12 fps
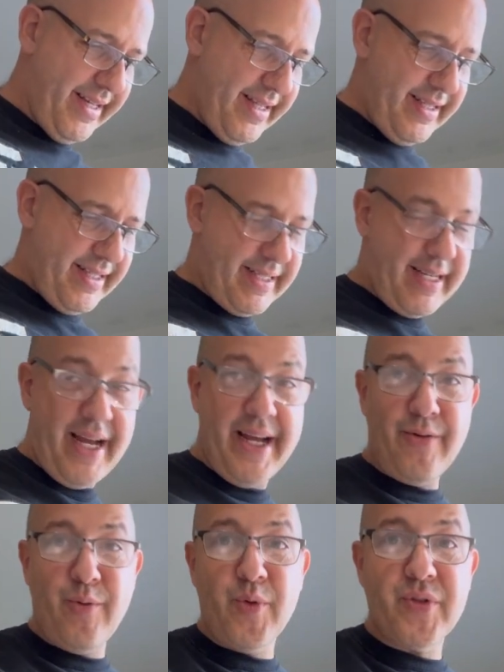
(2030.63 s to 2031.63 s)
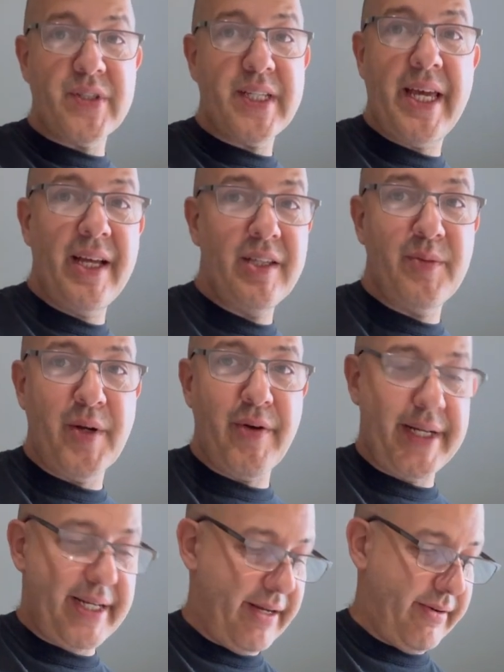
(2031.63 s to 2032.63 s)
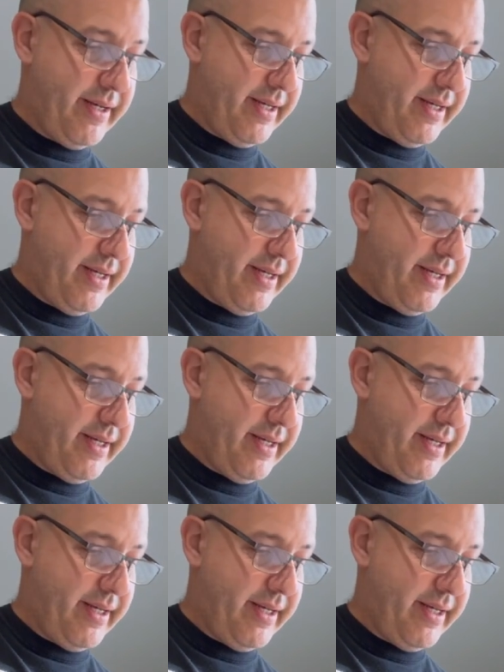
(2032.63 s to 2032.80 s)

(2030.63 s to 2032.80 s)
This guy almost killed me right now.